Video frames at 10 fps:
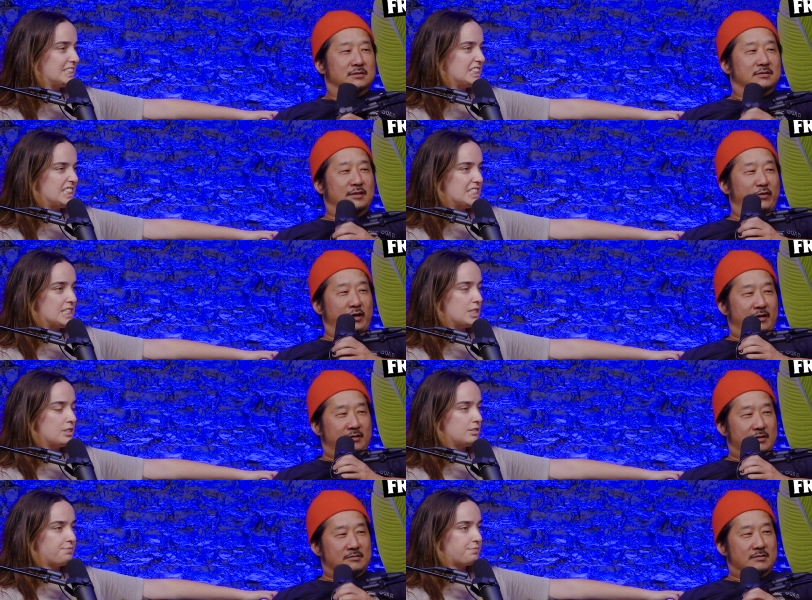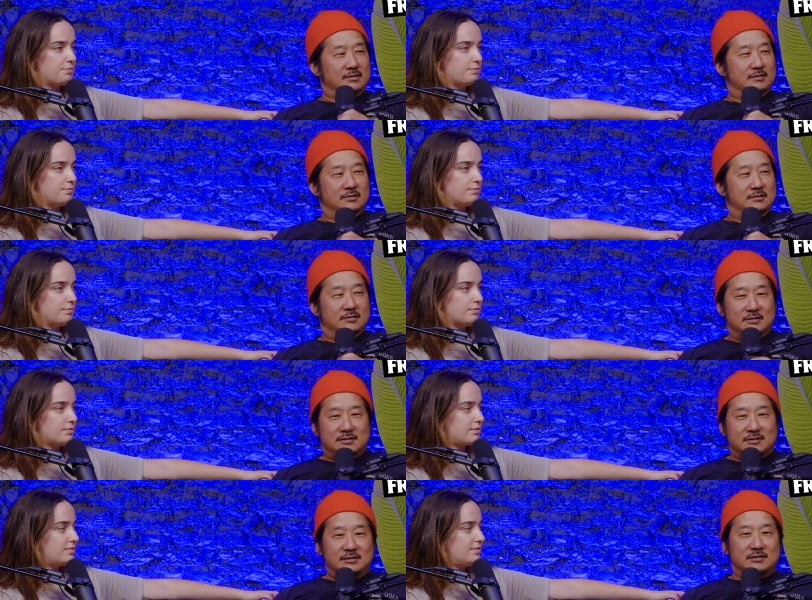Speaker 1: See if you can get this right.
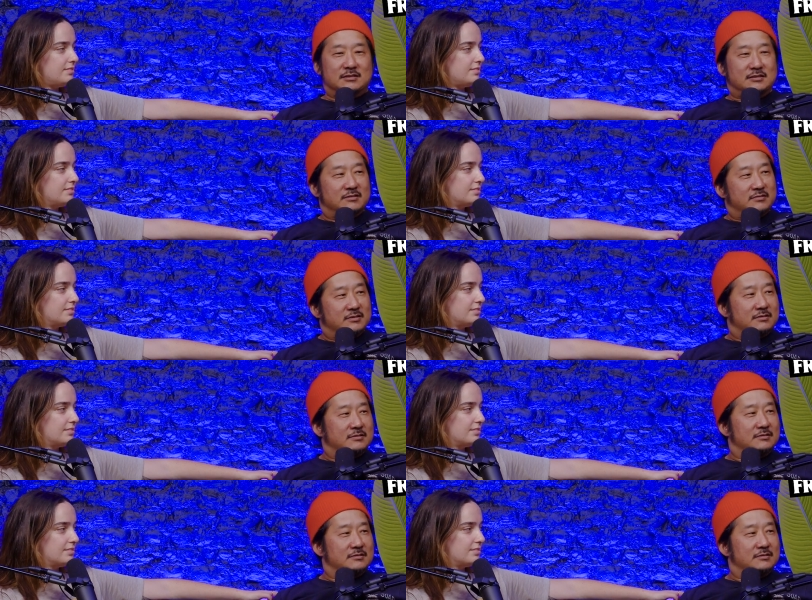Are you looking at A? Eh?